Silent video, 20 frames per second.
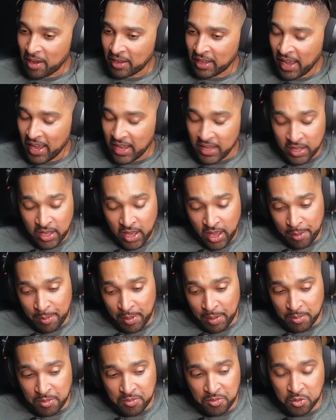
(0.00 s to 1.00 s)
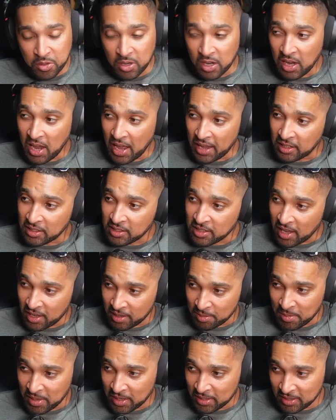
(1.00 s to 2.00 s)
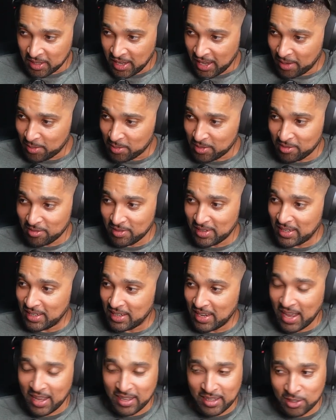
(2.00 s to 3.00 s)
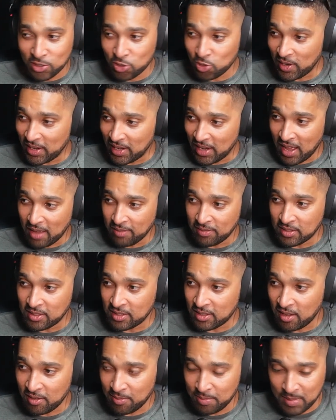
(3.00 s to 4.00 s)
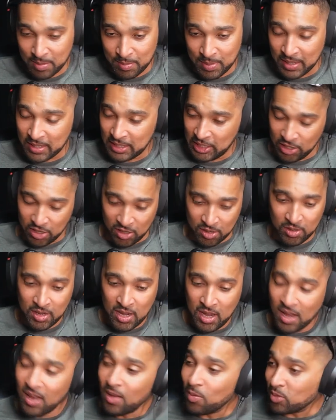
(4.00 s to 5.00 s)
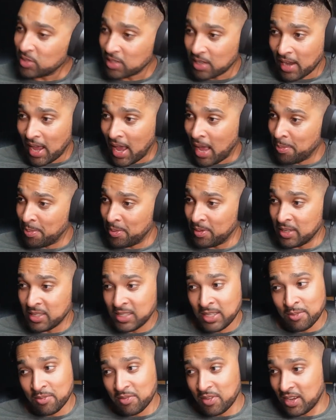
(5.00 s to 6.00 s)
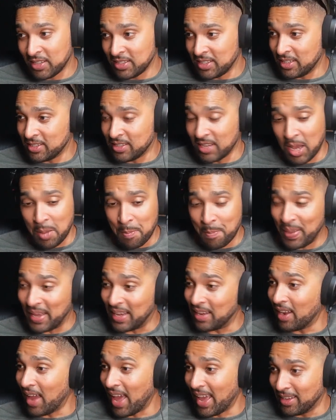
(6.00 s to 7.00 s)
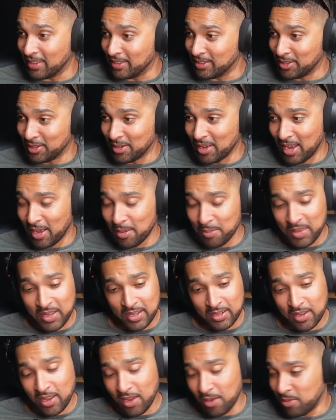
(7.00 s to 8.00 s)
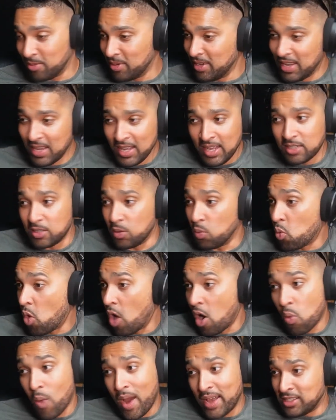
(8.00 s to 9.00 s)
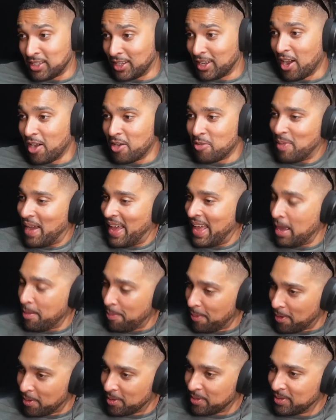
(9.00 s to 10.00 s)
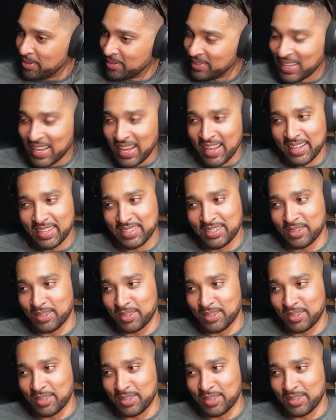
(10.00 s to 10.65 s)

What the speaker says: Kae? Yeah, man. Before the lion attack, man, Kae was really like enjoying life and stuff, man. But you know what's gonna happen? It's him versus a big lion. Do you know what I mean? Yo, what a way to go. But a hippo, nah, that's not.